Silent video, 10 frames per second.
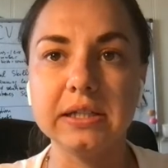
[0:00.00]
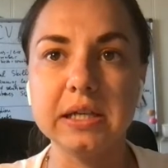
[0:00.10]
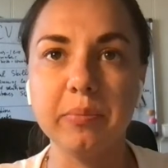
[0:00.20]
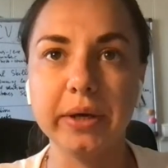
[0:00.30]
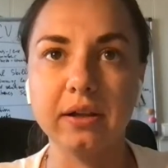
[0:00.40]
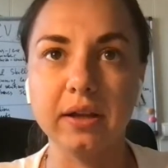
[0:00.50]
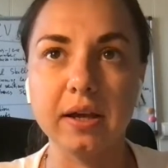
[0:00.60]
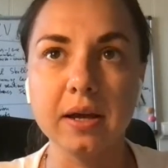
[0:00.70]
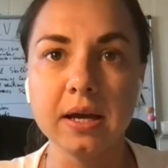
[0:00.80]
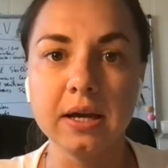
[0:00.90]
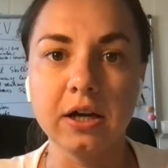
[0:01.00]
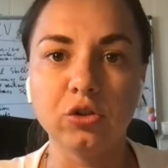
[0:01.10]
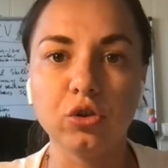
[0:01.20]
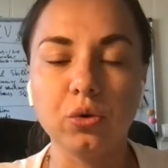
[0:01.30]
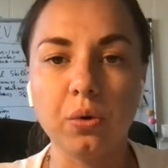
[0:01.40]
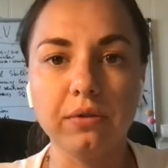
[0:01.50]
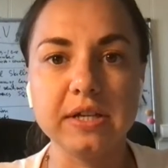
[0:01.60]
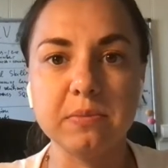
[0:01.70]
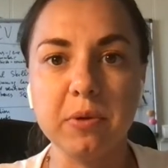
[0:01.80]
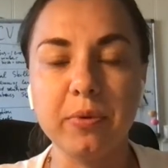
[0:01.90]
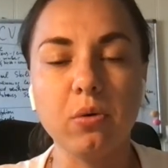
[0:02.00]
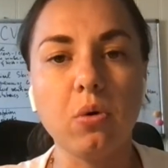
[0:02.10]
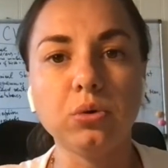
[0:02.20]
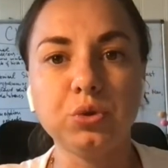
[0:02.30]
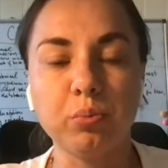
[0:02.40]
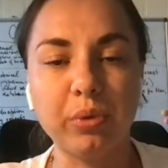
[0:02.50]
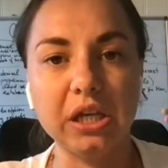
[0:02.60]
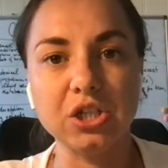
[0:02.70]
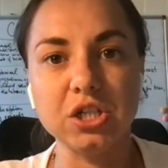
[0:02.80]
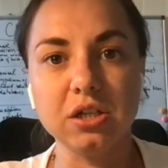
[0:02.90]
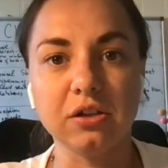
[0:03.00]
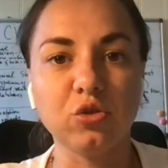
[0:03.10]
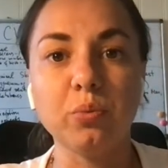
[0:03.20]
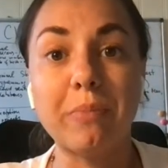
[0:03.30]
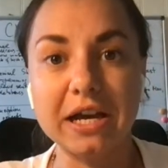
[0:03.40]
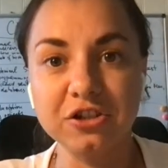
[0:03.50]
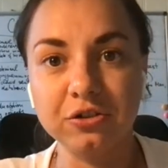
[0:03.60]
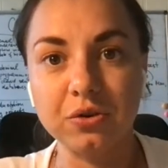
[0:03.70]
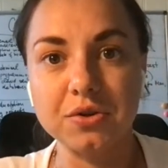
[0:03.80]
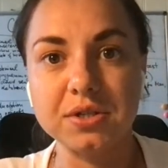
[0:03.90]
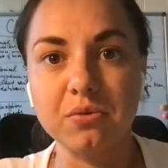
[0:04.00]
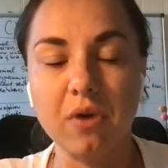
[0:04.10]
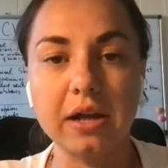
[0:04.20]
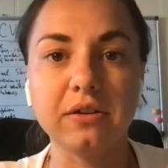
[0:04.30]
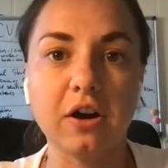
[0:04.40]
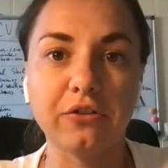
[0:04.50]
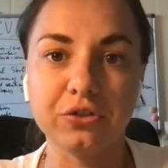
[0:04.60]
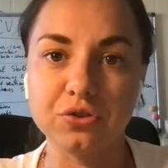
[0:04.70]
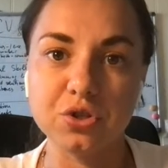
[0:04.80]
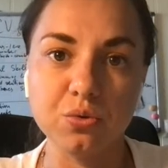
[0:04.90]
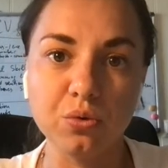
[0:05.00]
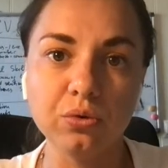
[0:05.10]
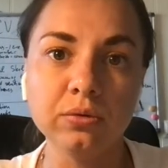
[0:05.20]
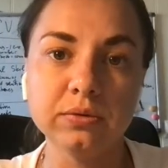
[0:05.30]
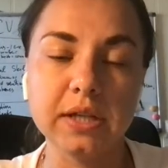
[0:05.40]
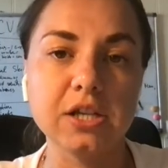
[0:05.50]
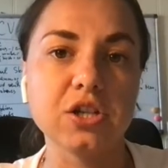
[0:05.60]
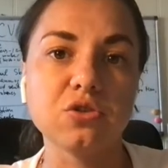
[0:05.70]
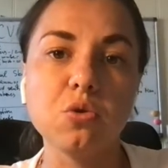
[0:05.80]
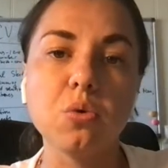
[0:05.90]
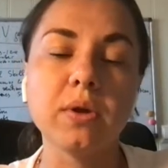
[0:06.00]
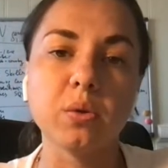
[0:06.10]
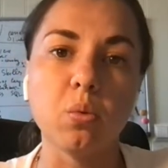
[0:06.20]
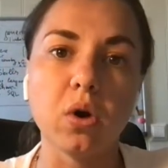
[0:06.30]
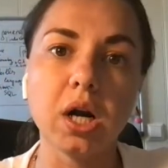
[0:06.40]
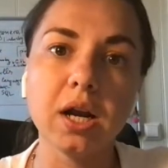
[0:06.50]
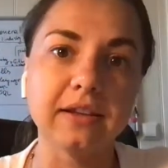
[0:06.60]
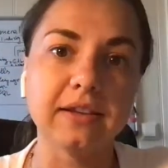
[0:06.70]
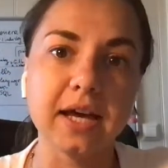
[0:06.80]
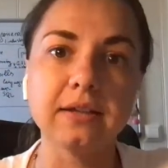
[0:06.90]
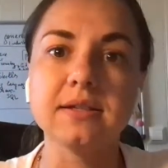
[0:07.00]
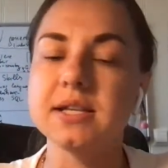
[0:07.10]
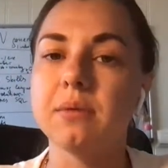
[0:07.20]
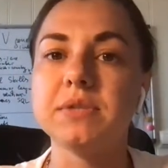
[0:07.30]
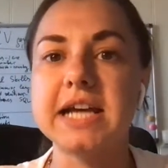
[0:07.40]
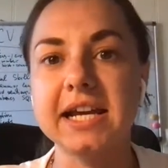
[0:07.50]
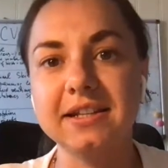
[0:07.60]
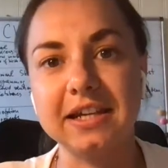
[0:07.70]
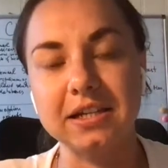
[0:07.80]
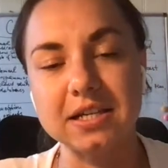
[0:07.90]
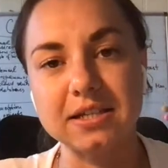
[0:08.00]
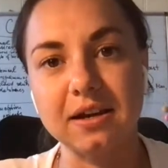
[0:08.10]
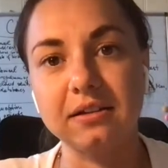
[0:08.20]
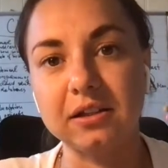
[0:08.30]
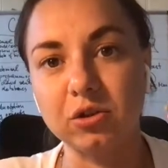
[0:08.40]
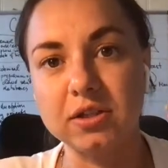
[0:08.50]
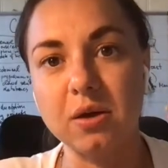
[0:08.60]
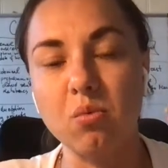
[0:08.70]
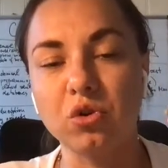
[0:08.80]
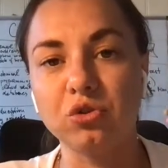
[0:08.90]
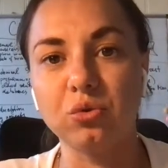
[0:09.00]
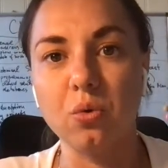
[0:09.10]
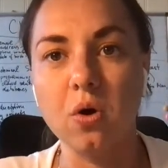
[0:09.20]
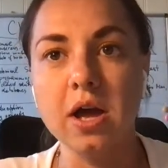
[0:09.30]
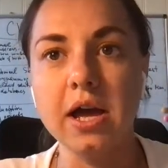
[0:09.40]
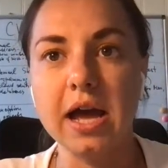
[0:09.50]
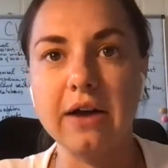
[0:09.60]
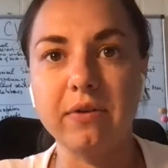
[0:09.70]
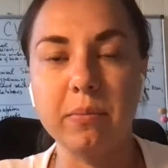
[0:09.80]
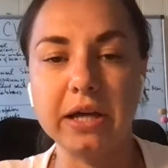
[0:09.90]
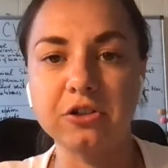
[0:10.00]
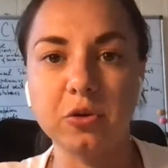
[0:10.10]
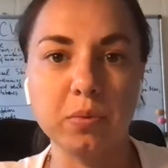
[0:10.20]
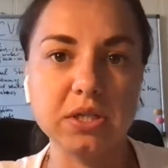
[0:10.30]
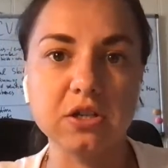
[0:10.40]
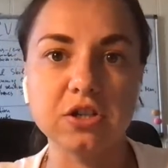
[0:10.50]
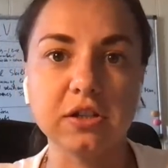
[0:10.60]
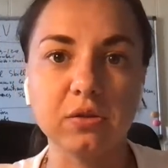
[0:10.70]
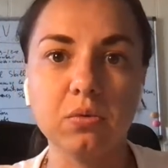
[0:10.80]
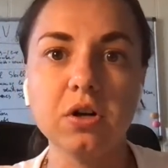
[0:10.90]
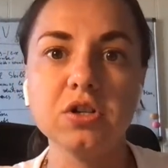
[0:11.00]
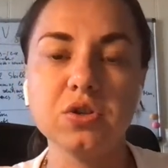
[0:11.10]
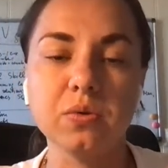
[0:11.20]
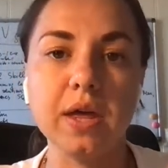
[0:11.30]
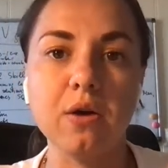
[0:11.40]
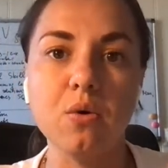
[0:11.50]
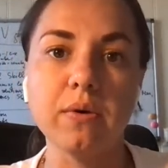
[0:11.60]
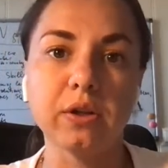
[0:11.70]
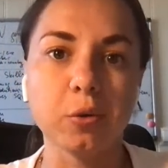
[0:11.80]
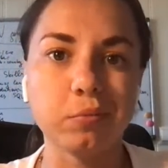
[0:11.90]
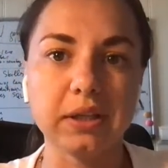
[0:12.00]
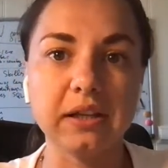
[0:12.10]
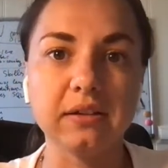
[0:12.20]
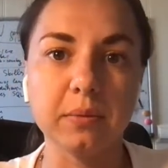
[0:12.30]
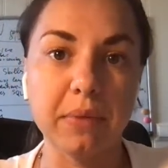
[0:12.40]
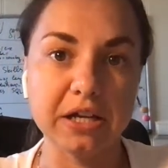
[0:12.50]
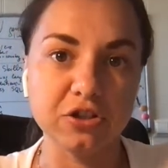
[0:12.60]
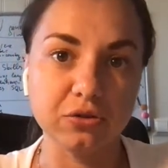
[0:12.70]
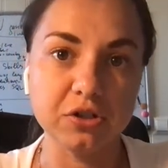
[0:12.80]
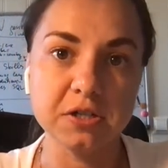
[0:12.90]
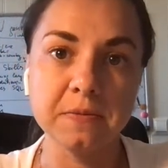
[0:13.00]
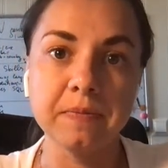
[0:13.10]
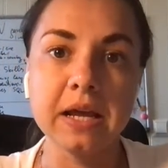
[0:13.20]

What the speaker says: typically, not always people go to PhD to bachelor's right after school. They just go and work, and then someday they decide that they want to have a better position at work, so they go and complete bachelor's.